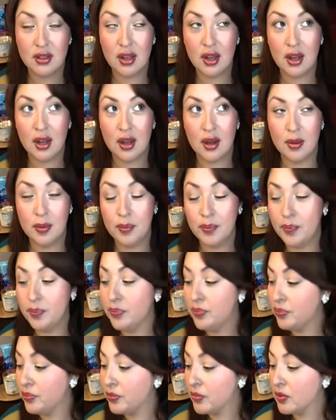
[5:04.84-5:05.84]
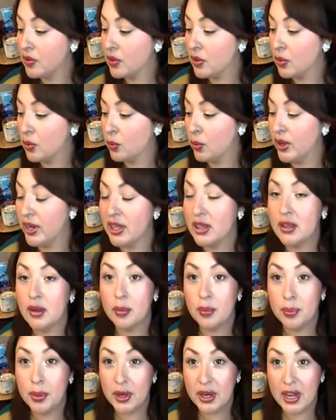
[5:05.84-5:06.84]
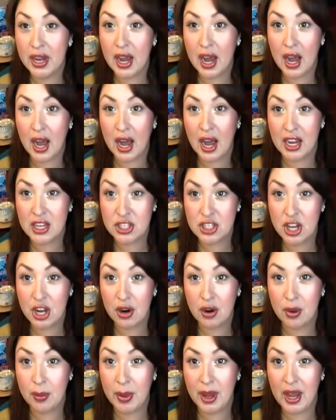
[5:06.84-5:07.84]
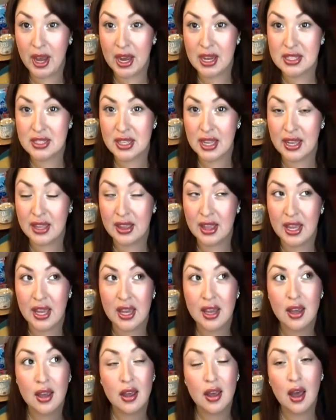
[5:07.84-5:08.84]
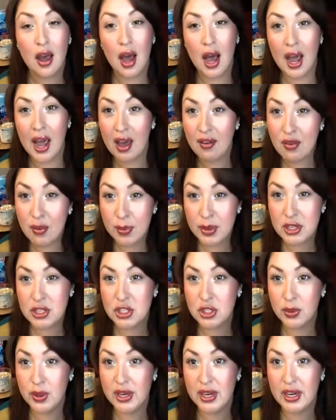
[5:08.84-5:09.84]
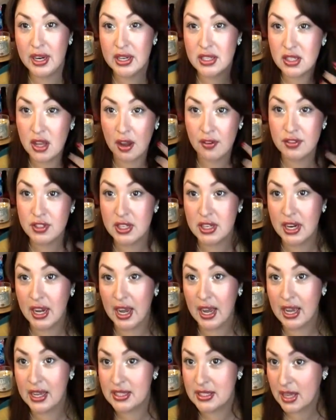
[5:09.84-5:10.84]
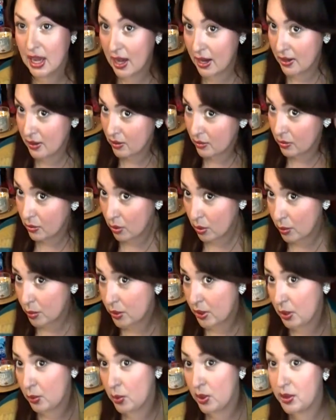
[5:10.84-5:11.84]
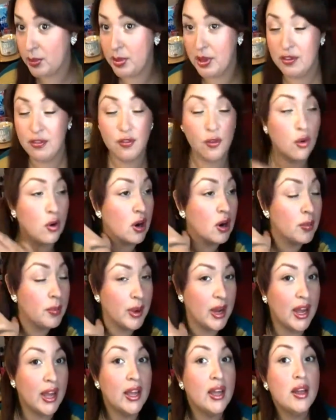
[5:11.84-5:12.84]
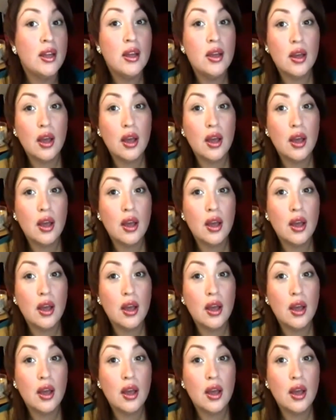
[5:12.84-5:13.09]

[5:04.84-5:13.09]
um, with putting eyeshadow on my eyes lately. I haven't been doing it as often as I normally would before, but